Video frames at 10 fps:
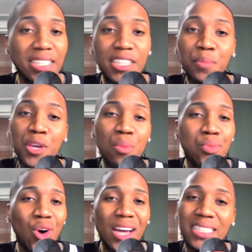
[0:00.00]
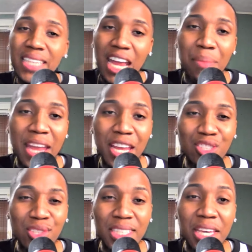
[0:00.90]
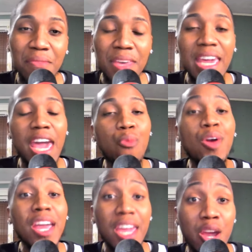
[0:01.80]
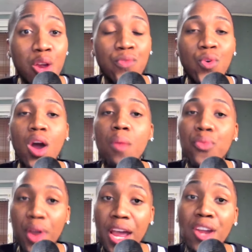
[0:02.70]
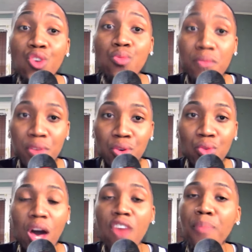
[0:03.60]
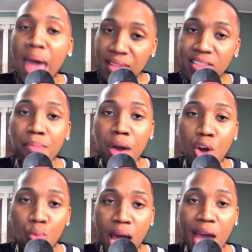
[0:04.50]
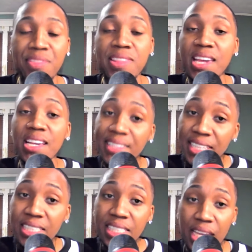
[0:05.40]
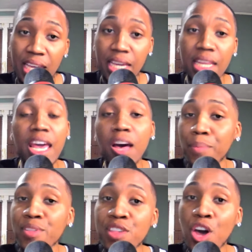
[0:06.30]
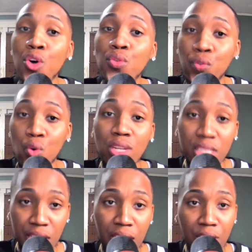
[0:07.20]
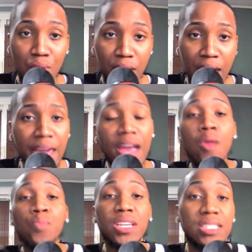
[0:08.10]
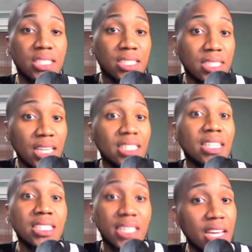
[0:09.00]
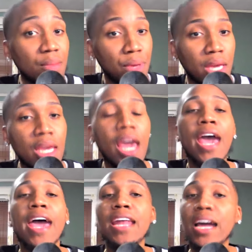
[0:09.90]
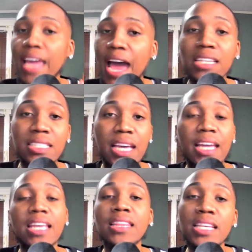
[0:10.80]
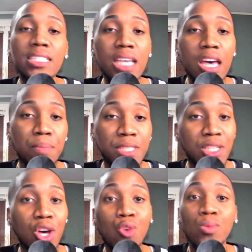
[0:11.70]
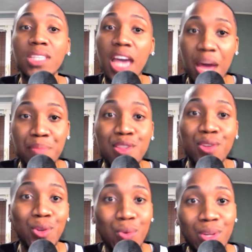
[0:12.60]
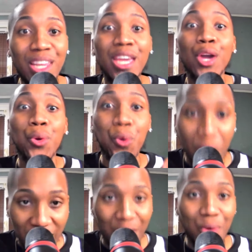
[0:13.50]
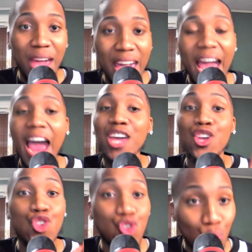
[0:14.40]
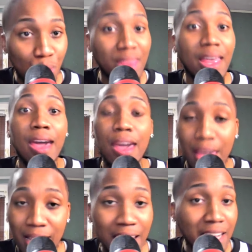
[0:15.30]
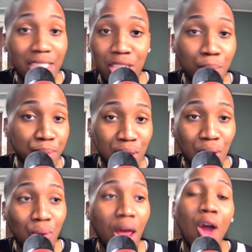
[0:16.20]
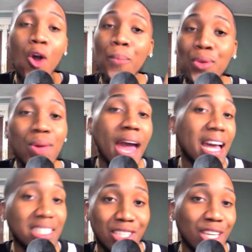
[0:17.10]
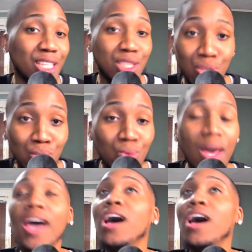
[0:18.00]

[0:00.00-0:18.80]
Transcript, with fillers: This is for your boy, Scotty by Nature TV, and we're here for a brand new review of Basketball Wives Season 10, Episode 14. Okay, this is Season 10B, and I gotta say that this episode was absolutely great. Okay, I enjoyed the hell out of this episode. I hope you guys did too.